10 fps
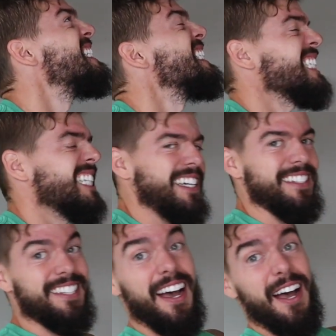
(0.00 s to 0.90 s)
Oh,
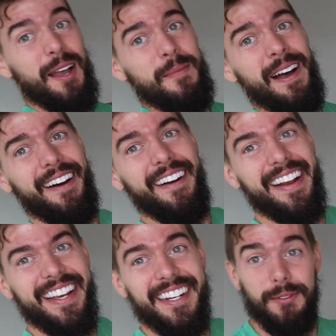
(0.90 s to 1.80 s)
and time. All
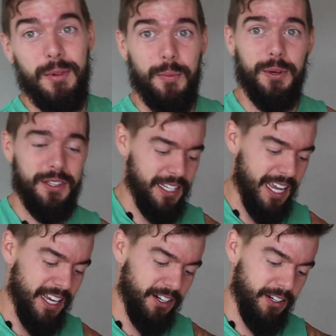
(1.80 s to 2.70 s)
right, guys, I'm gonna put the
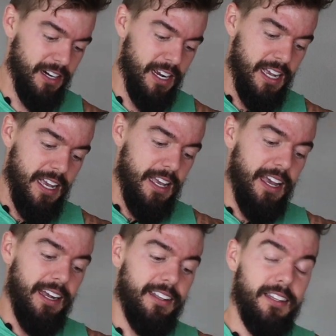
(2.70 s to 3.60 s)
anchor
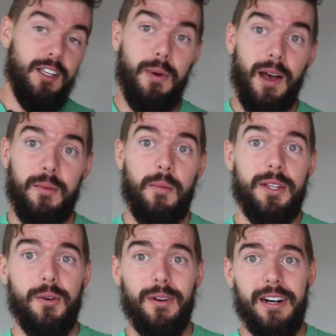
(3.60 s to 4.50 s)
at the bottom of my
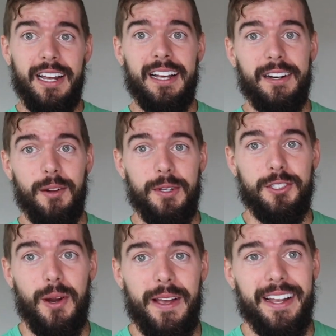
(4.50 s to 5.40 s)
door. I'll meet
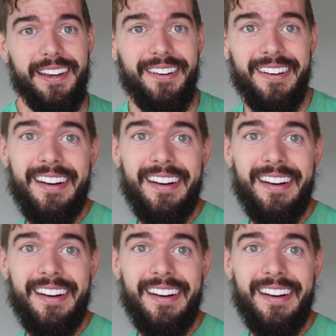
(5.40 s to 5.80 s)
you right back here.